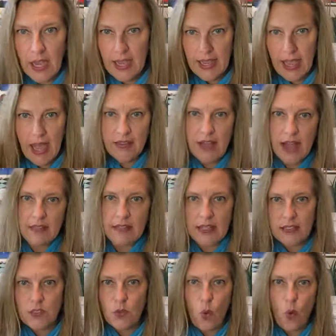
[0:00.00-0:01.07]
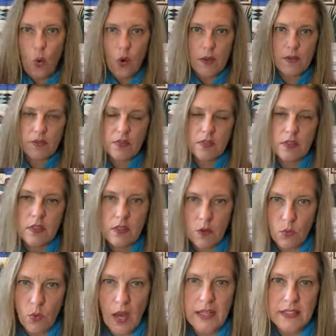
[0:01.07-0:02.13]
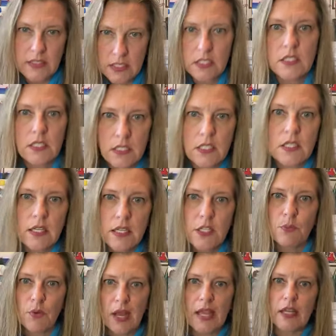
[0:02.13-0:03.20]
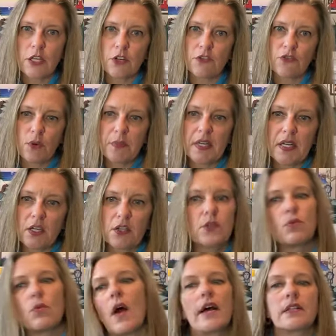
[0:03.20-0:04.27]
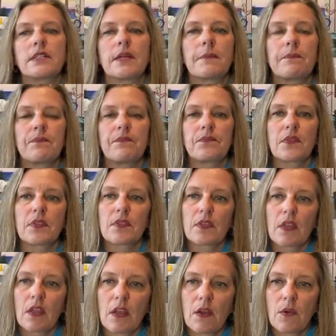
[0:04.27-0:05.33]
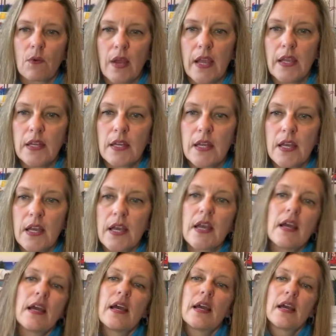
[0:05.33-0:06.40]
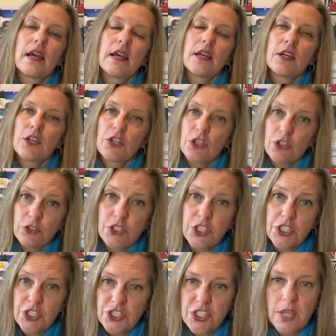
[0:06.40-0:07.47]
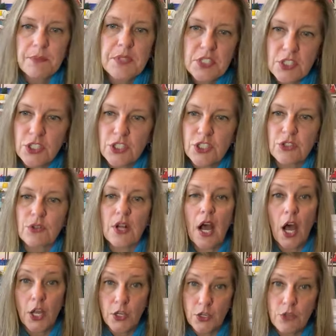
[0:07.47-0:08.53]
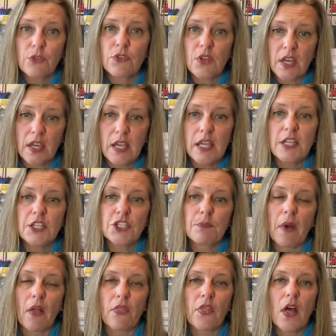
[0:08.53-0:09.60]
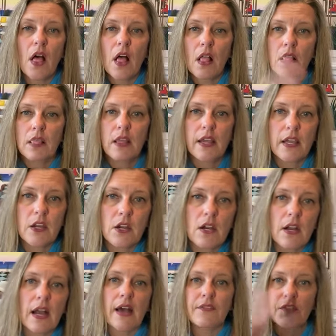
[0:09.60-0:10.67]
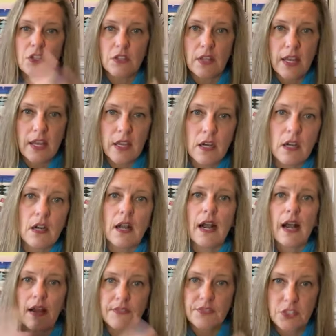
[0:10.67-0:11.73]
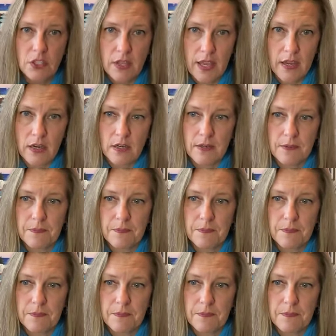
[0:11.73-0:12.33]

I got this. Ooh, the rut in your brain, you're forming a good rut, right? You just substitute a new thing each month, layer after layer after layer.